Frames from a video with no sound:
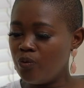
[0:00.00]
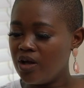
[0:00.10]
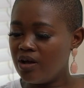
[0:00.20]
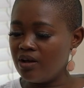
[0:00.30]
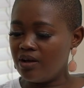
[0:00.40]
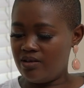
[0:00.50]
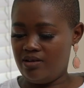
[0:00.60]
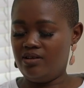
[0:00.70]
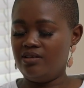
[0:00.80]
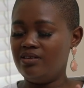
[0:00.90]
where
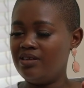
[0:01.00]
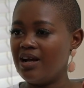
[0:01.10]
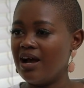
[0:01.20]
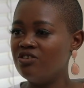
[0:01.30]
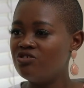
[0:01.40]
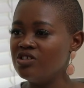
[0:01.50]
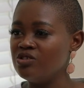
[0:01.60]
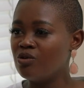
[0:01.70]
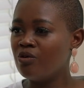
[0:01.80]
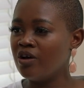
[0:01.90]
the country is
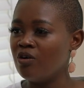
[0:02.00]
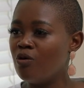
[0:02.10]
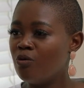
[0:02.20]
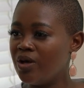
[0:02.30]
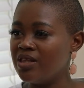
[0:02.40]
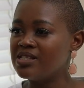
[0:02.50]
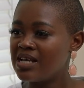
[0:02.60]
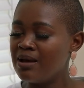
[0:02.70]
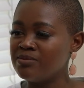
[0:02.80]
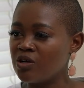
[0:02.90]
going or where the
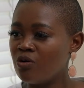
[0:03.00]
times are